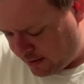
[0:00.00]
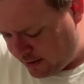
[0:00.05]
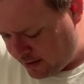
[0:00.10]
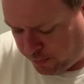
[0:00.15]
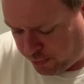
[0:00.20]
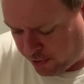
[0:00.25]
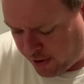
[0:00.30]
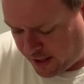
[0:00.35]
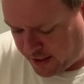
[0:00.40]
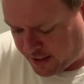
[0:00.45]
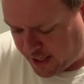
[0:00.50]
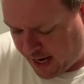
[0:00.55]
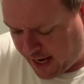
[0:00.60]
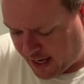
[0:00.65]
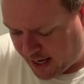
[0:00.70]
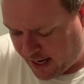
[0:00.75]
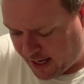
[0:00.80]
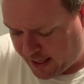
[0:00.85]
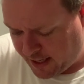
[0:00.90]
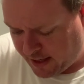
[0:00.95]
Price tag
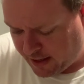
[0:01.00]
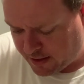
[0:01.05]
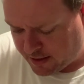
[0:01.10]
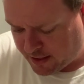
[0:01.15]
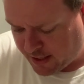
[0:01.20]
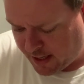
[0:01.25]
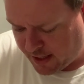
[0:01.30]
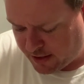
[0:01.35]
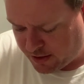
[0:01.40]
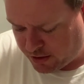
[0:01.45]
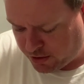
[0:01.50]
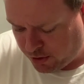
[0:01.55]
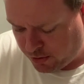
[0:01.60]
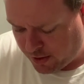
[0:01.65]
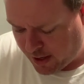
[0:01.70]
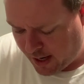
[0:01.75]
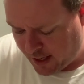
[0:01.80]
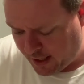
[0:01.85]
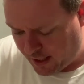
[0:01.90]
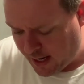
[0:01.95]
on here says
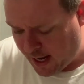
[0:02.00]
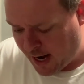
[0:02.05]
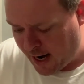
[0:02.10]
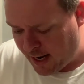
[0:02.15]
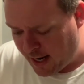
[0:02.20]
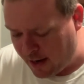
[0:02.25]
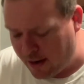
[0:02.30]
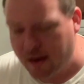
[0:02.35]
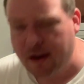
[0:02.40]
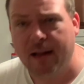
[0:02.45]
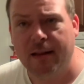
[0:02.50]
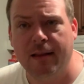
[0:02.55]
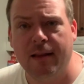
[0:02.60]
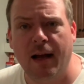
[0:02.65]
$2.99.